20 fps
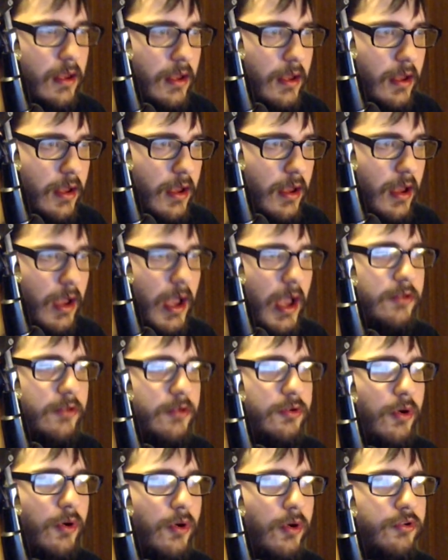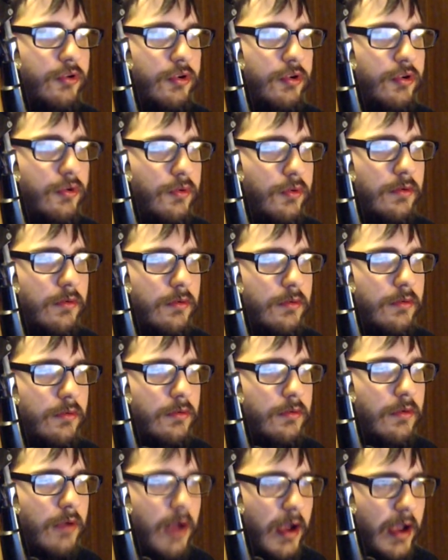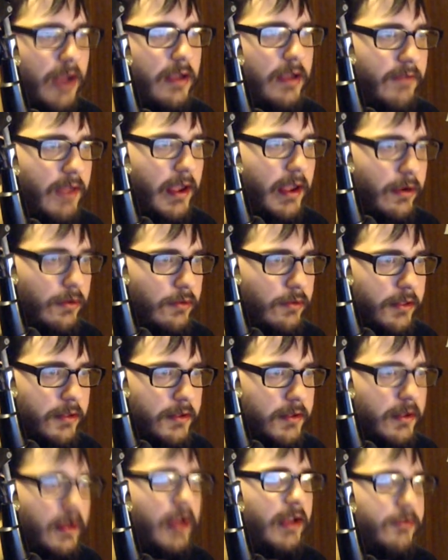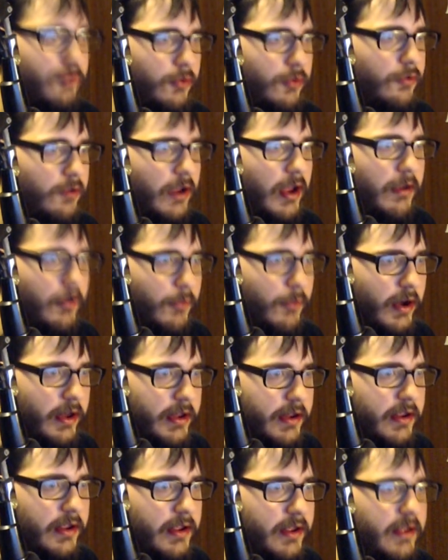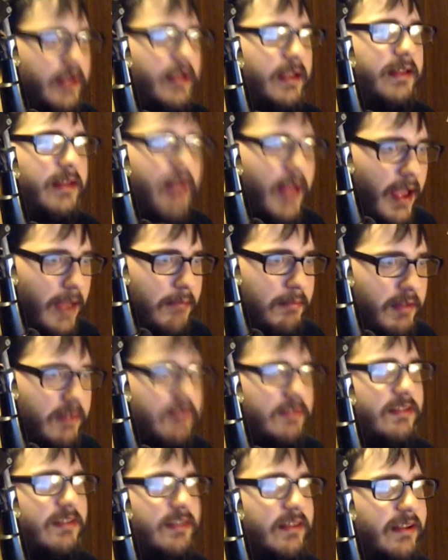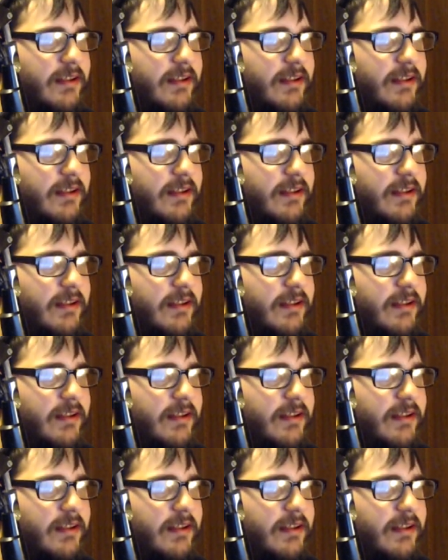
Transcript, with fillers: I told you I failed. I told you I would. It happens.